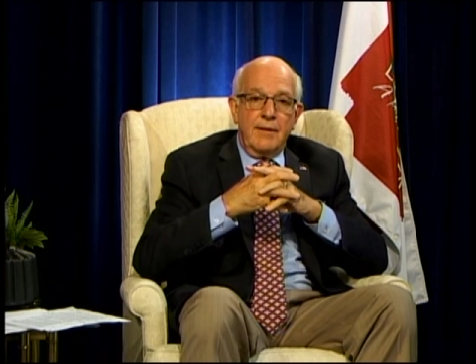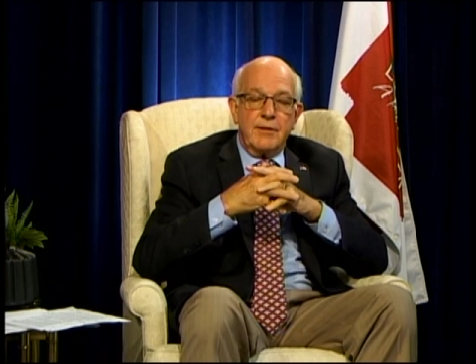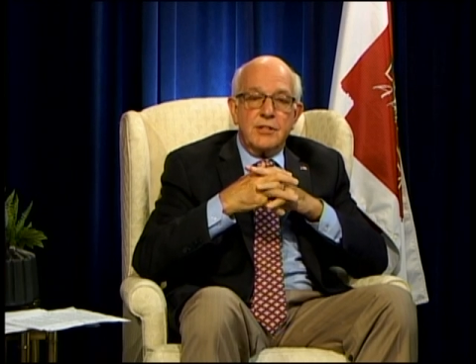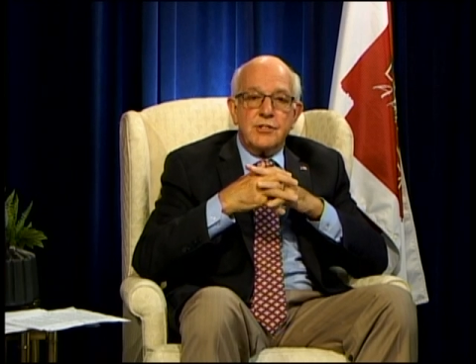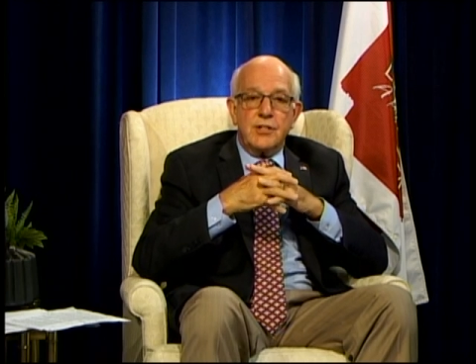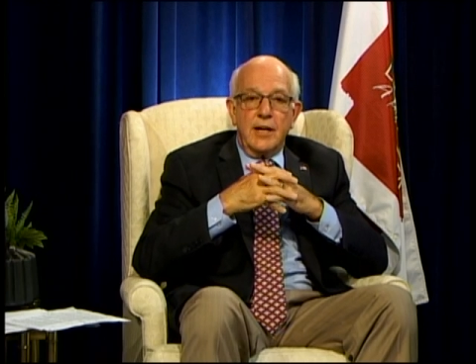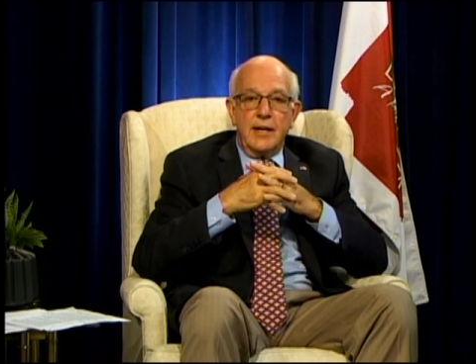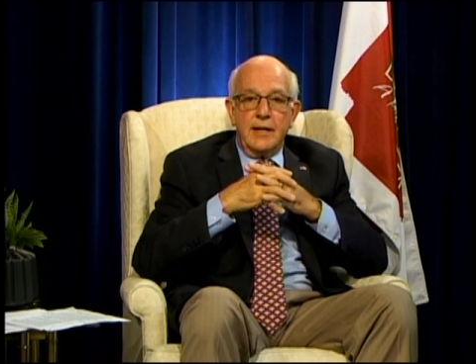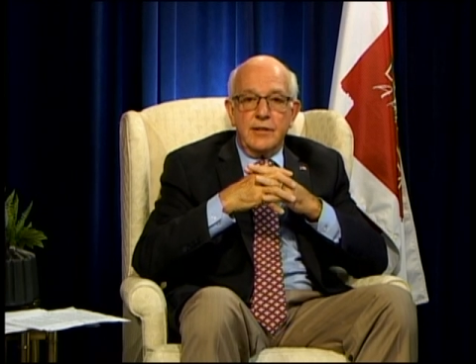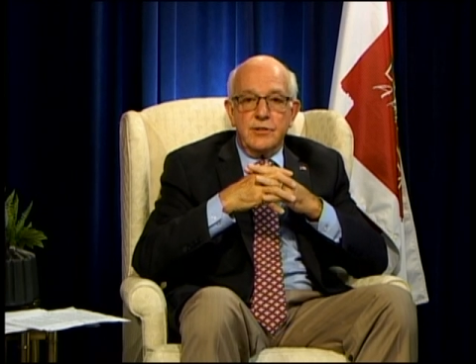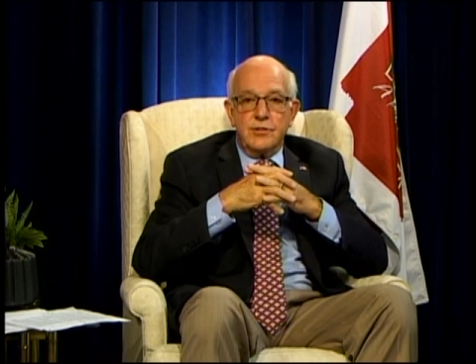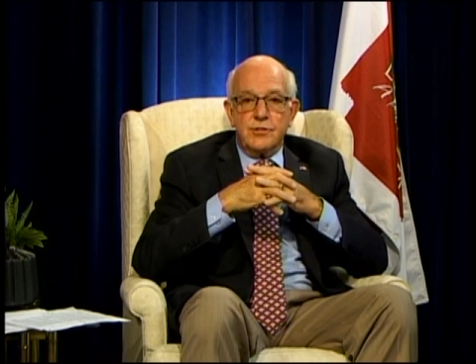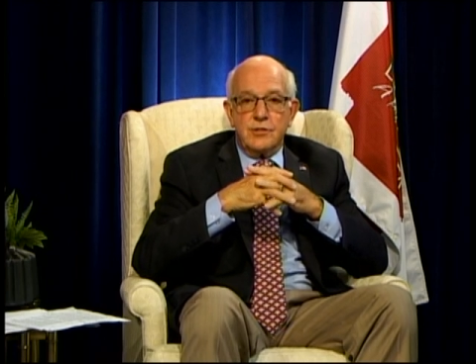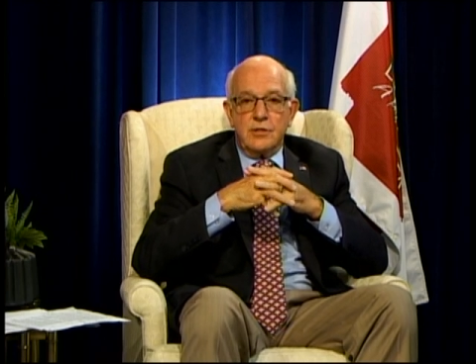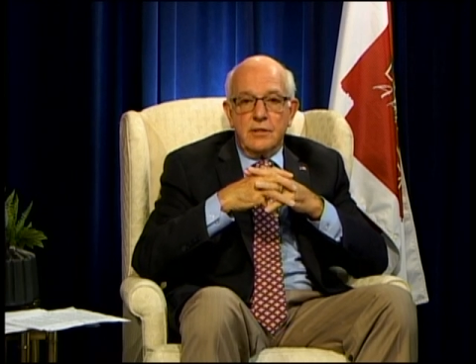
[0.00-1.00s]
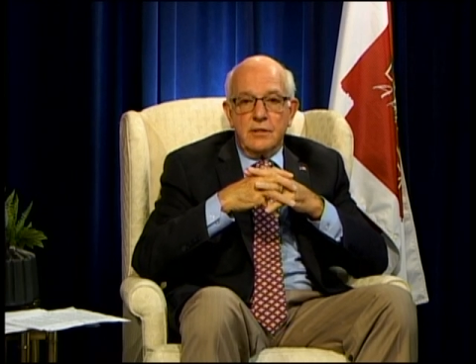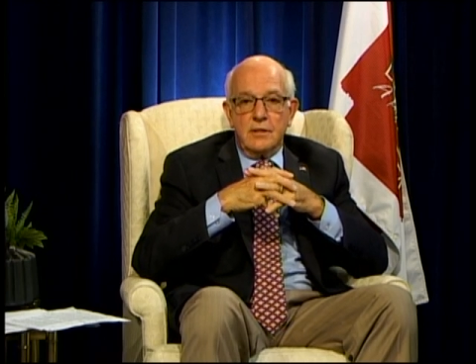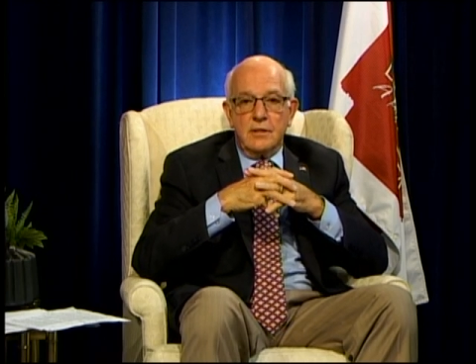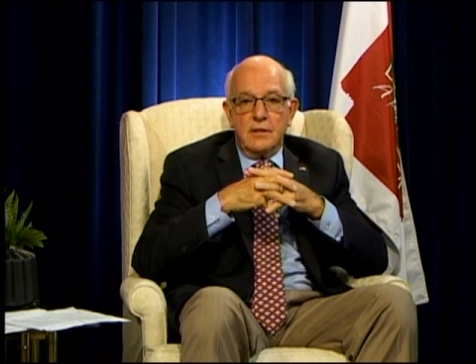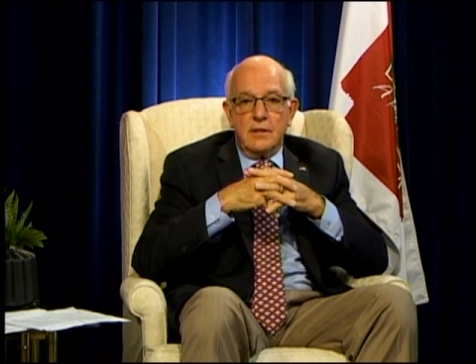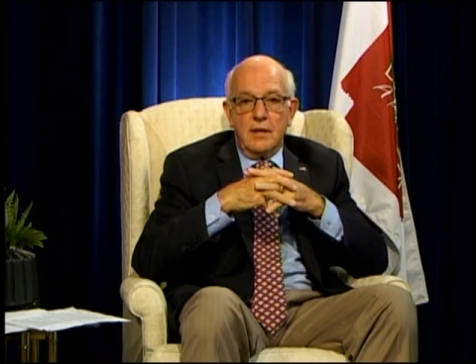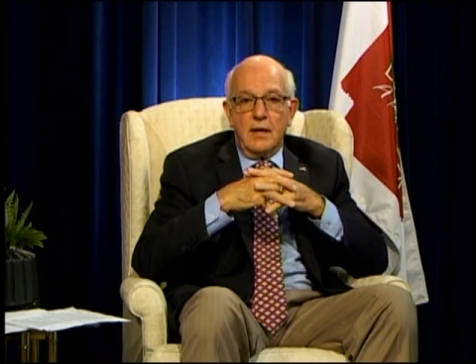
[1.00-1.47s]
exchanged
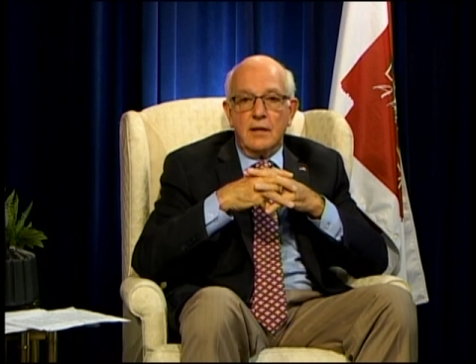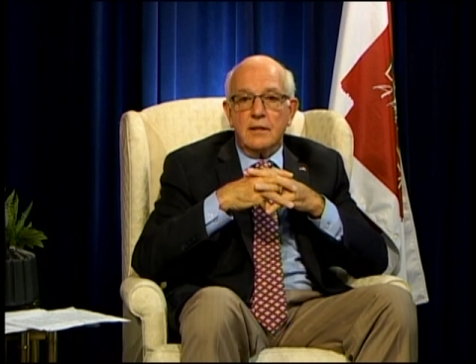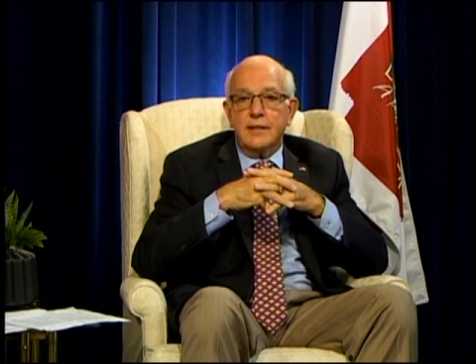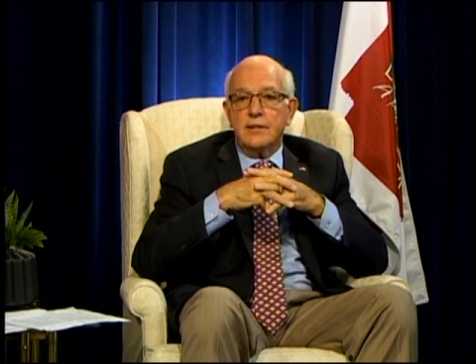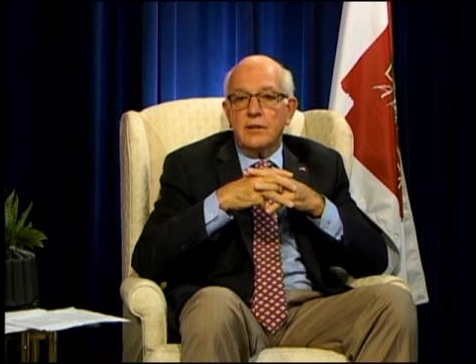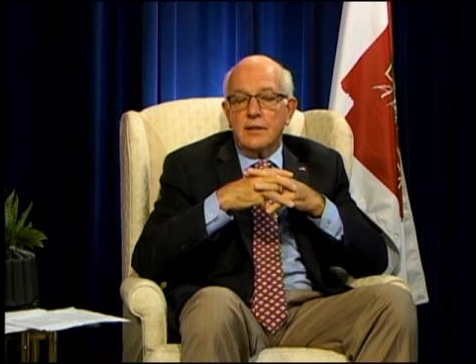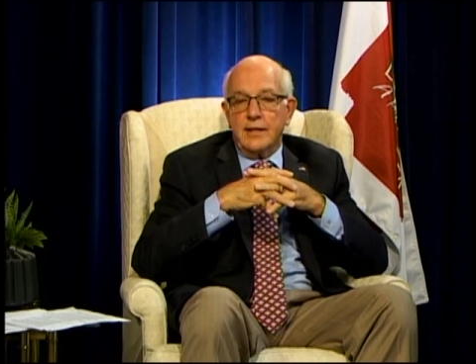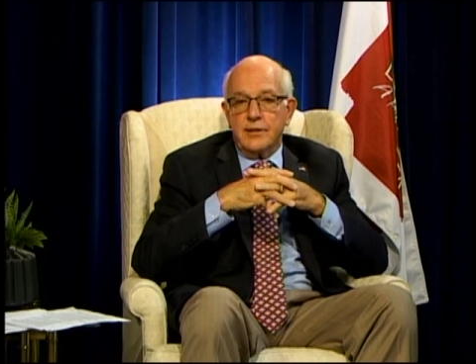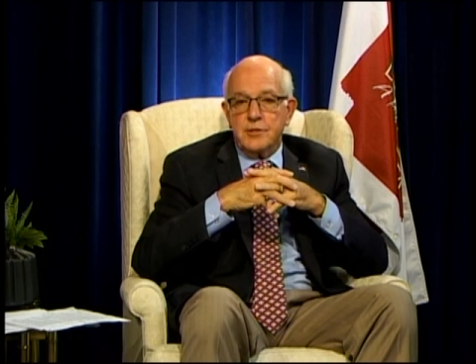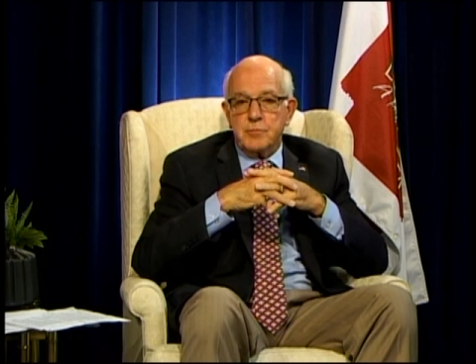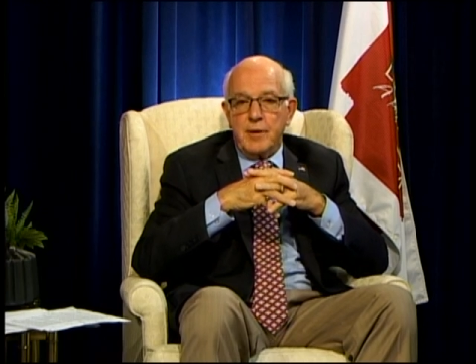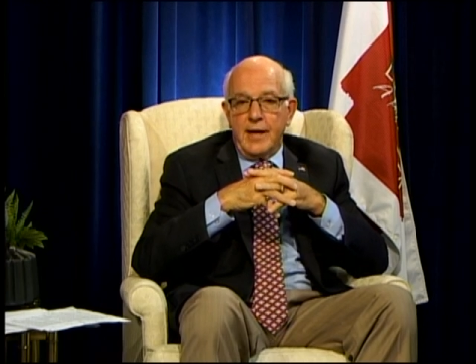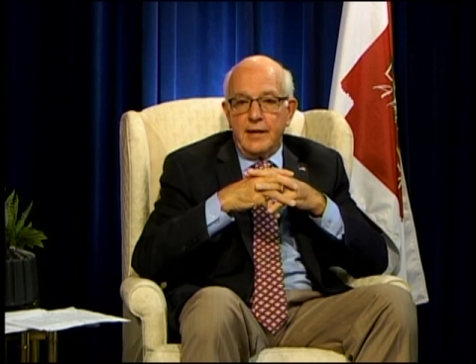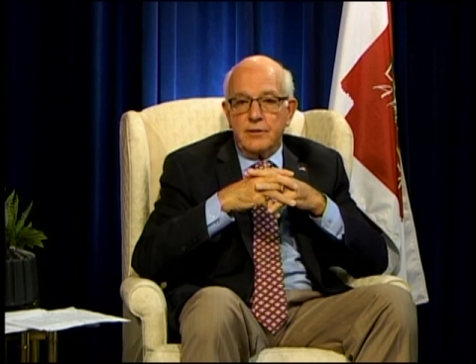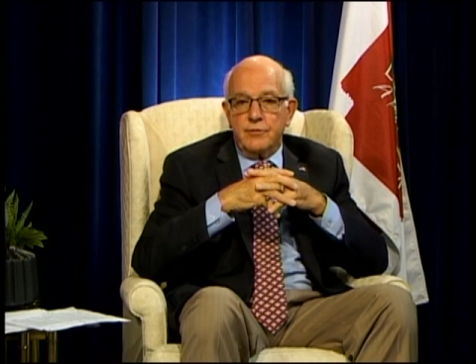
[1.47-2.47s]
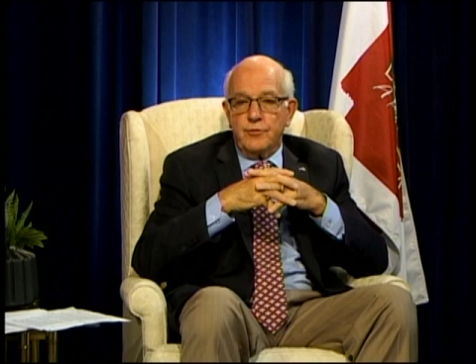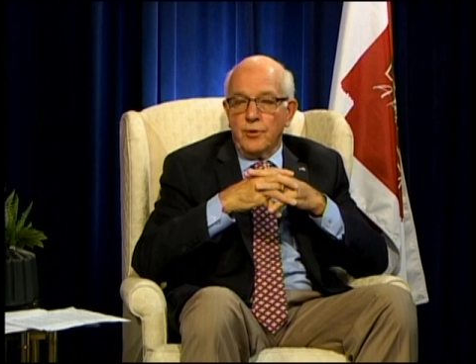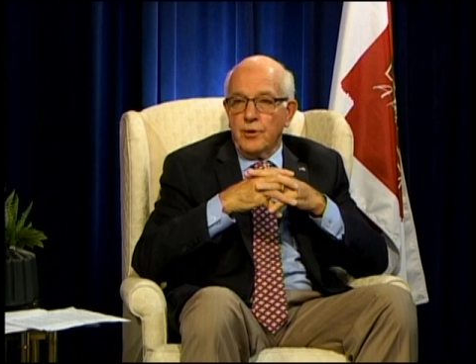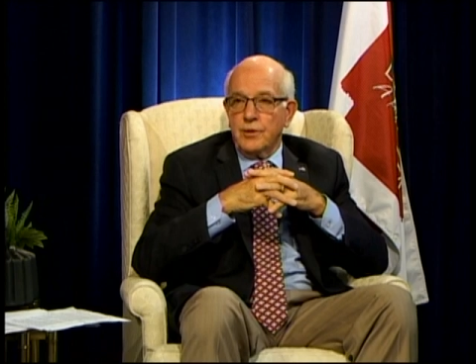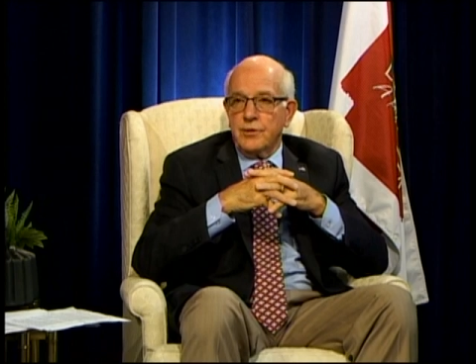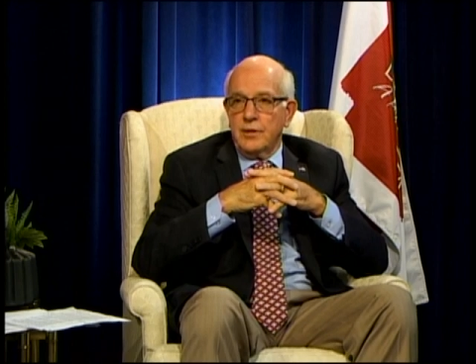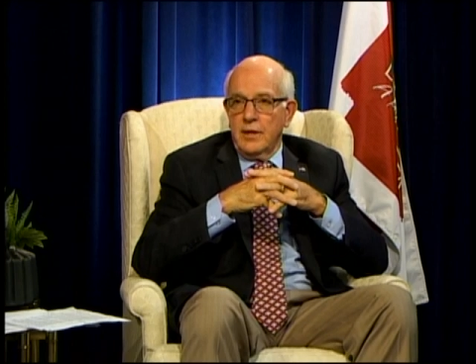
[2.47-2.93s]
legal letters back and
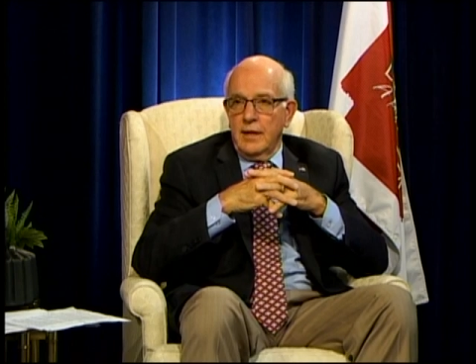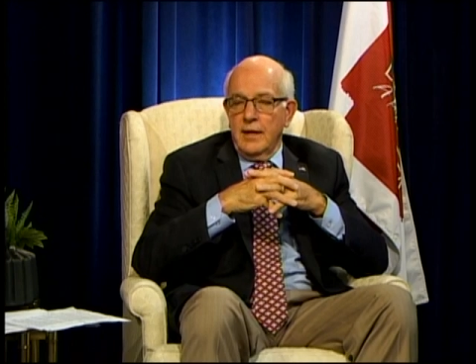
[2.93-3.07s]
forth,